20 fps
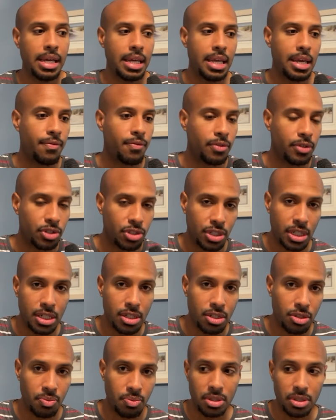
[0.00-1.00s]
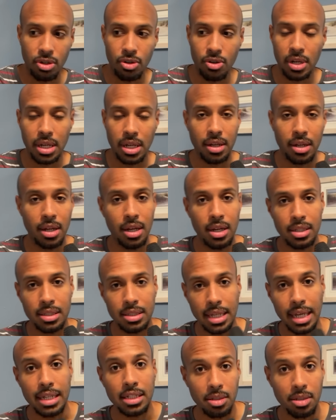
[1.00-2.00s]
If Rashid's returning,
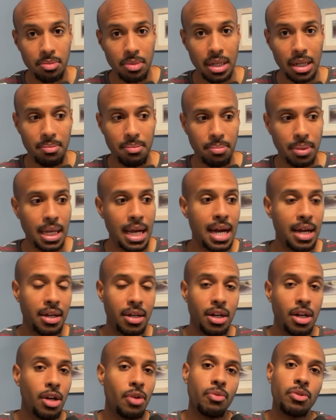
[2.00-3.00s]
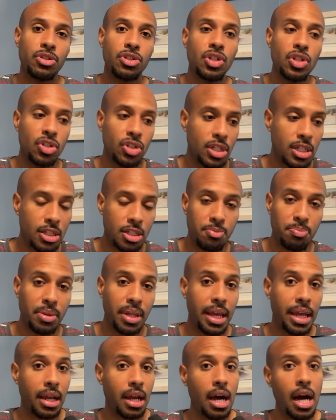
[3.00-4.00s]
Taysom can block. Rashid Shaheed's
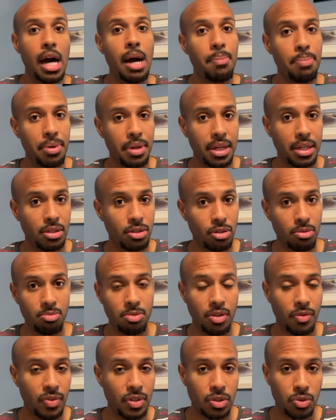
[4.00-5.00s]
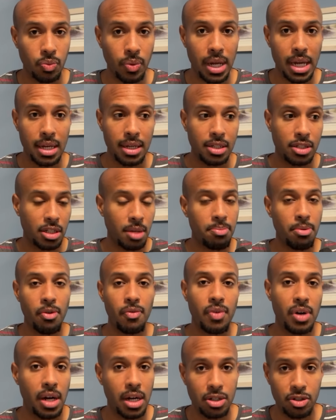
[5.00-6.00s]
playing up in terms of his weight. He's up
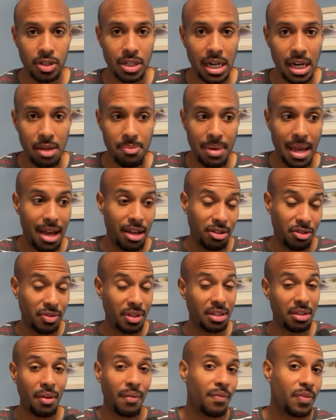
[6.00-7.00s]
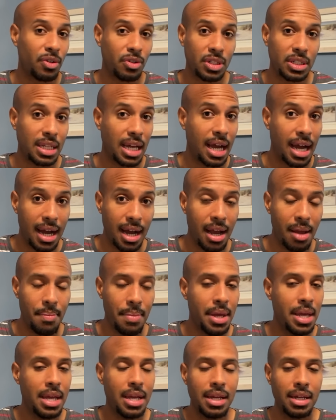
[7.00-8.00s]
over 180 pounds for like the first time
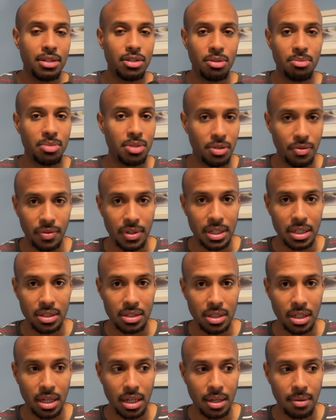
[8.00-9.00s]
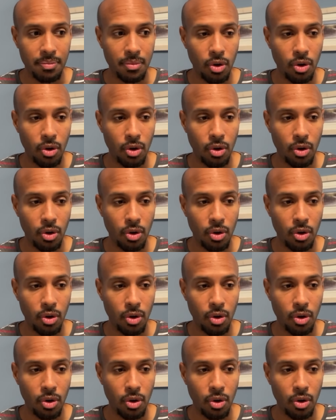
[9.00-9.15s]
in terms of his, or